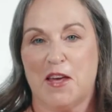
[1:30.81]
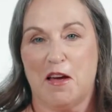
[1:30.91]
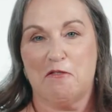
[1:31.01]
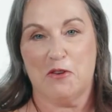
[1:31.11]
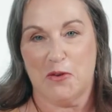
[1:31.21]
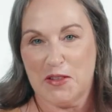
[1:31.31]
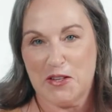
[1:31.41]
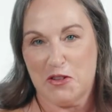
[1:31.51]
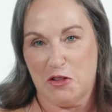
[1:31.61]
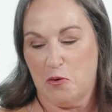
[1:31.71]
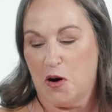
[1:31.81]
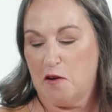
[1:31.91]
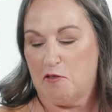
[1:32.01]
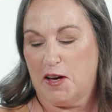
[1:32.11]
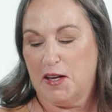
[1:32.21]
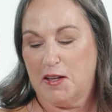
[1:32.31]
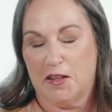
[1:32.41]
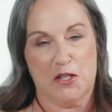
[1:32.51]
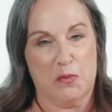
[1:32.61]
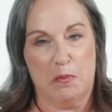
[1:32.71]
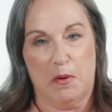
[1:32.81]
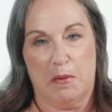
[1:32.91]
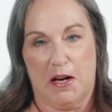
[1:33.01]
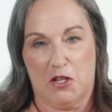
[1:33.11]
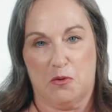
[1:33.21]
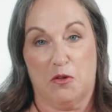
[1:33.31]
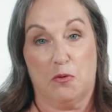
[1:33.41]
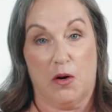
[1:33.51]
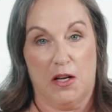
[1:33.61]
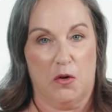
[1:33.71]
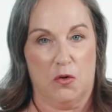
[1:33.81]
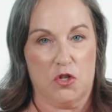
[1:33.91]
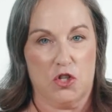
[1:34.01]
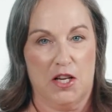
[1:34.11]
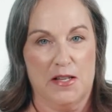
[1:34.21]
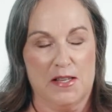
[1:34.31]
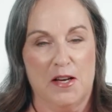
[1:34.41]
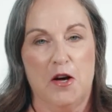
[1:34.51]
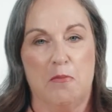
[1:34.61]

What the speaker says: If you're in the Loire Valley, this would be matched with white goat's cheese,